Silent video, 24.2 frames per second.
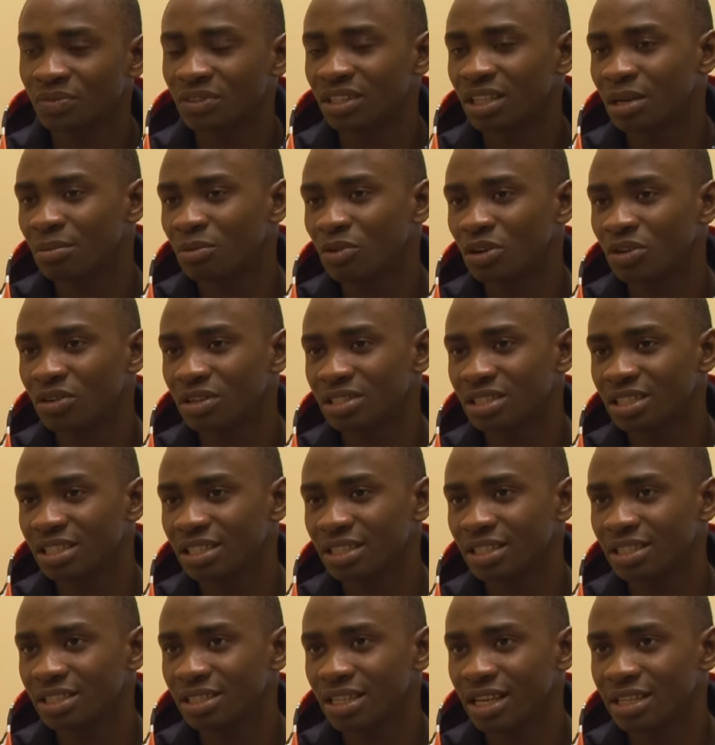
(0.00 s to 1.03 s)
Democracy
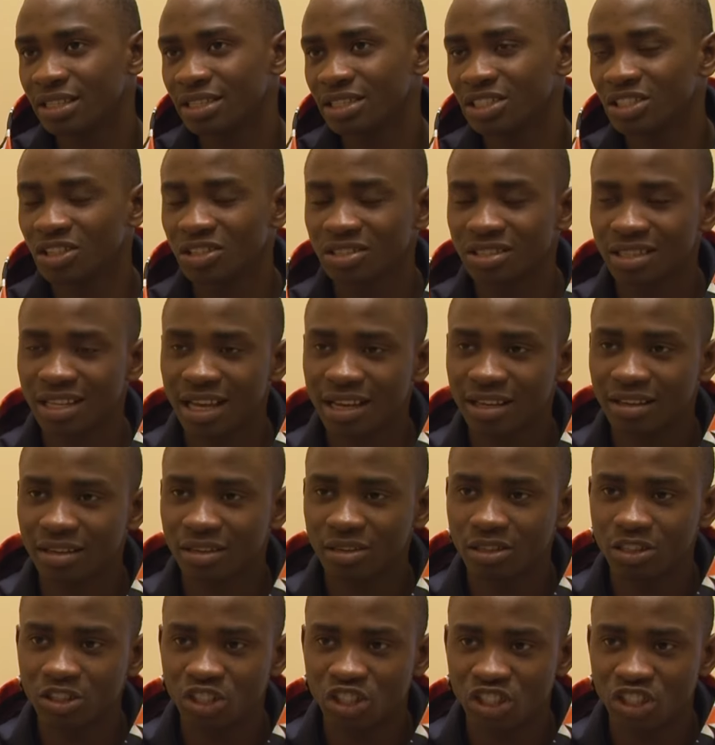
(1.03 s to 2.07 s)
these days is just like a
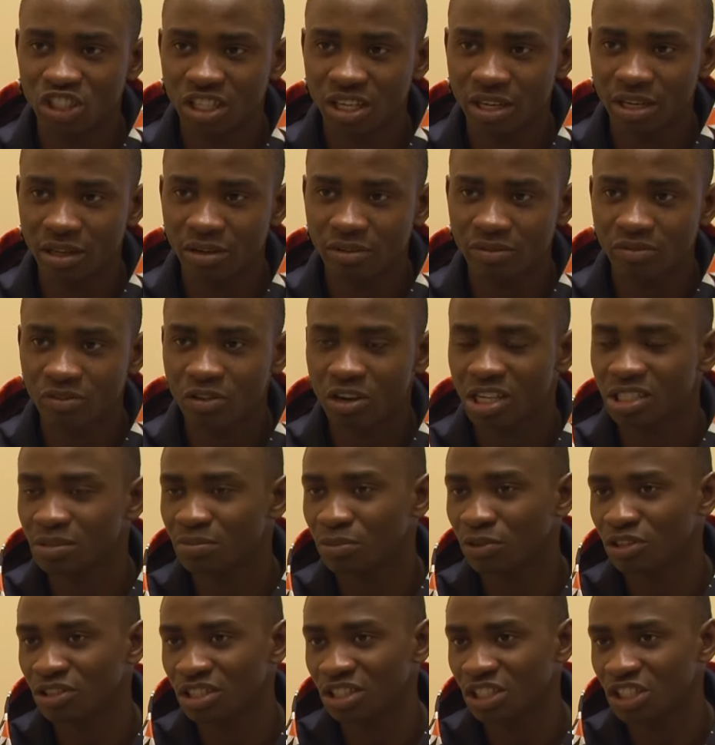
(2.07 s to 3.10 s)
cliche for
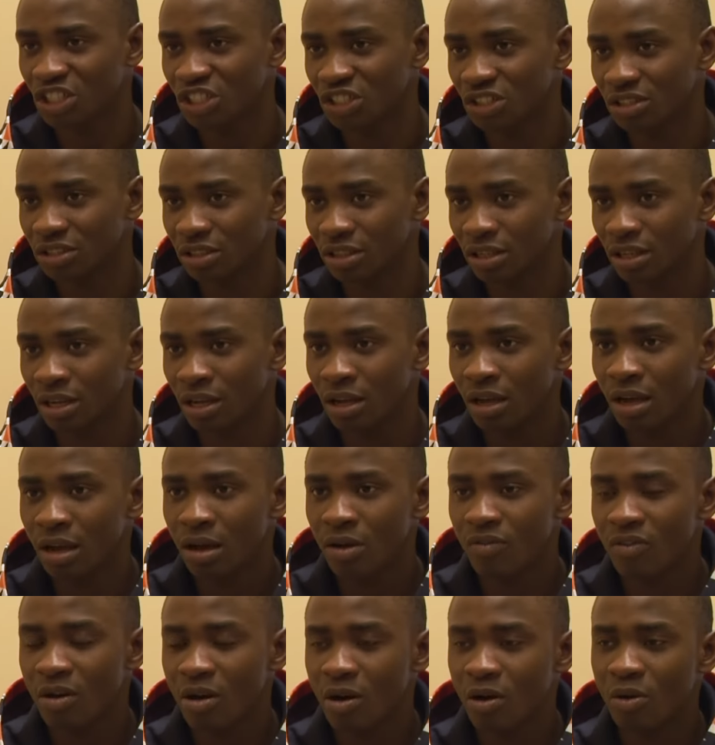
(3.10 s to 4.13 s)
exploitation
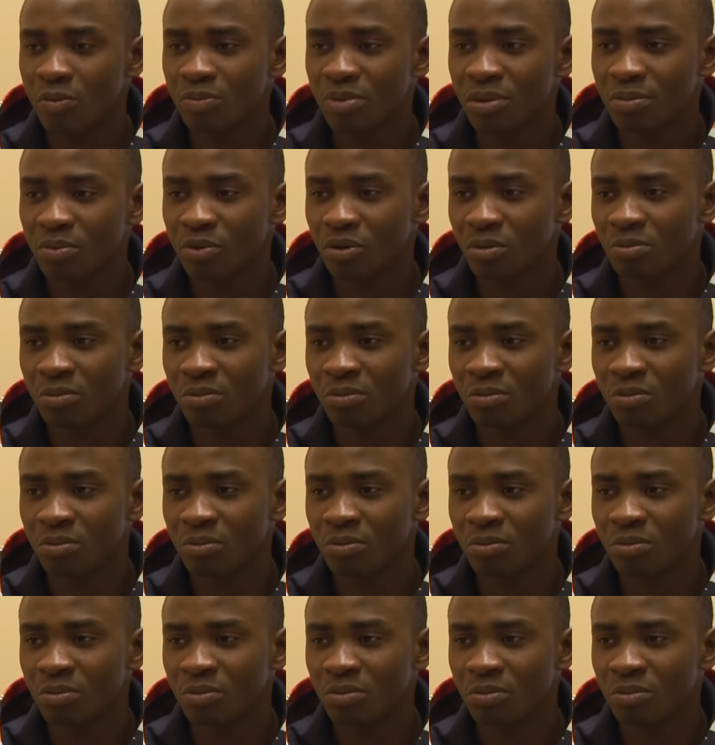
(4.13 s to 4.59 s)
for our own people.